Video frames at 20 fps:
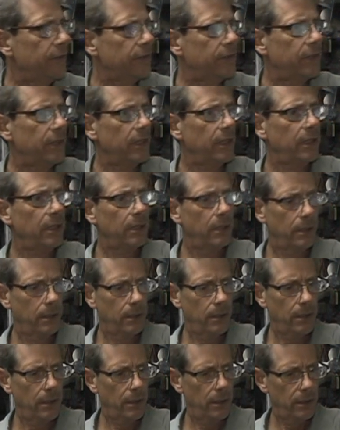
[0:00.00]
is the
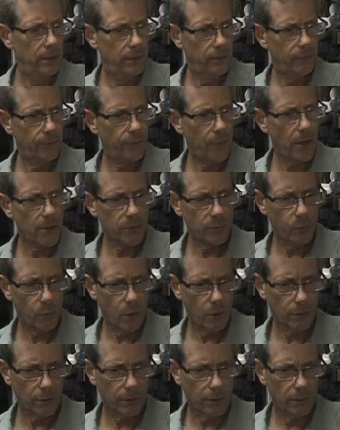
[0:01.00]

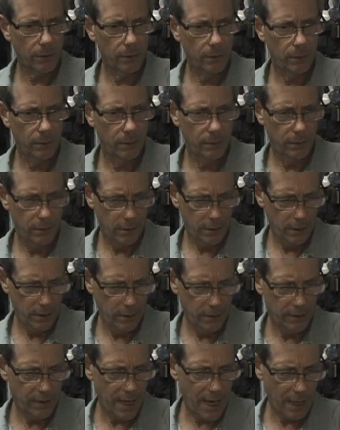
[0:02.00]
freshwater
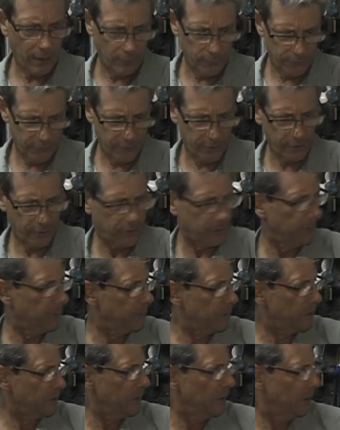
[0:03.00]
tackle
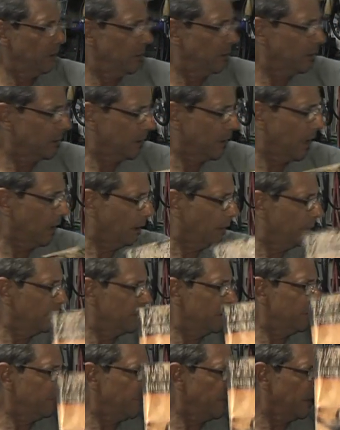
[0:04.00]
systems. Let me
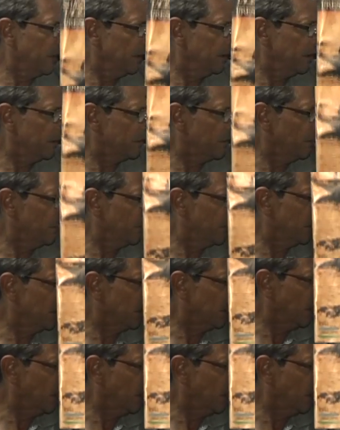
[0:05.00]
see if I can get this up to the